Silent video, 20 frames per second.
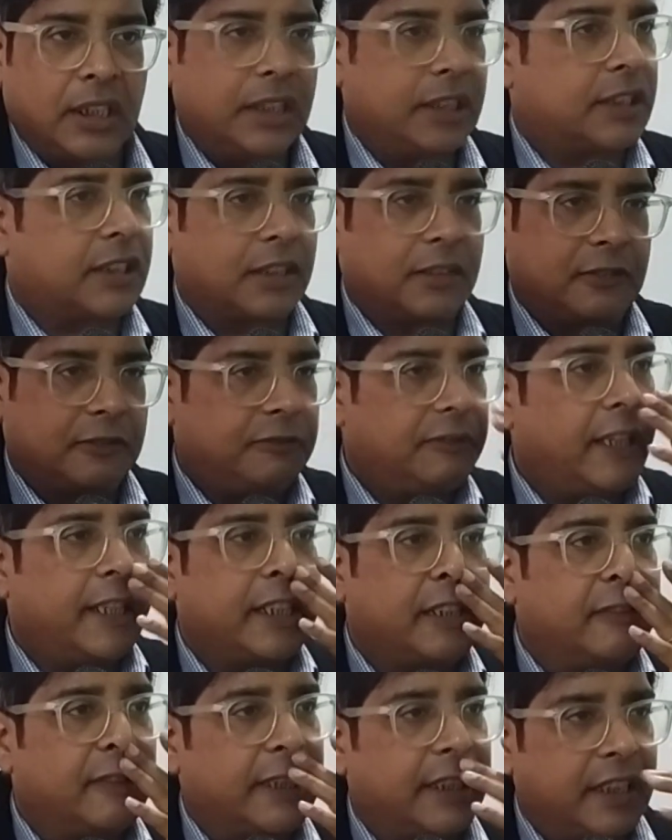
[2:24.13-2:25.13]
It's a
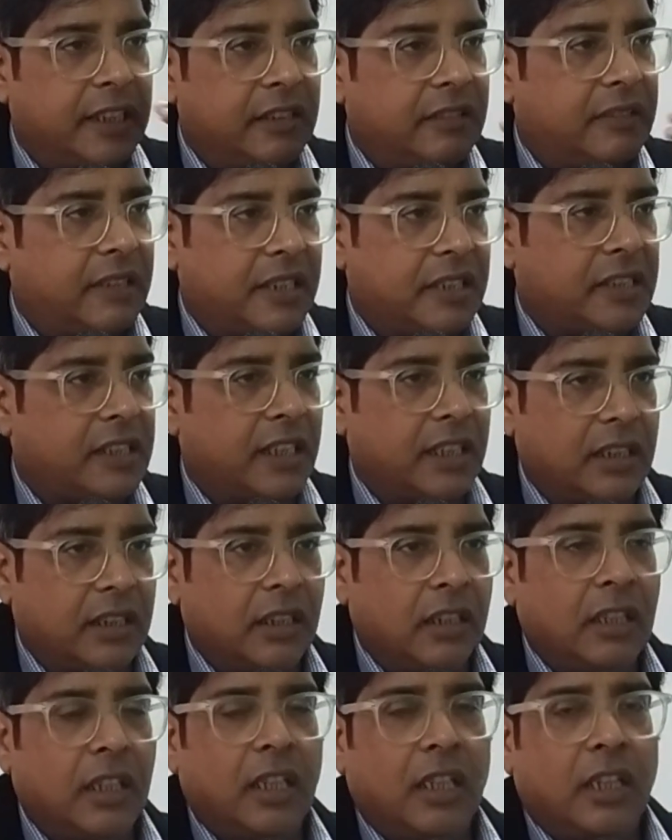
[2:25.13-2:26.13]
very, very interesting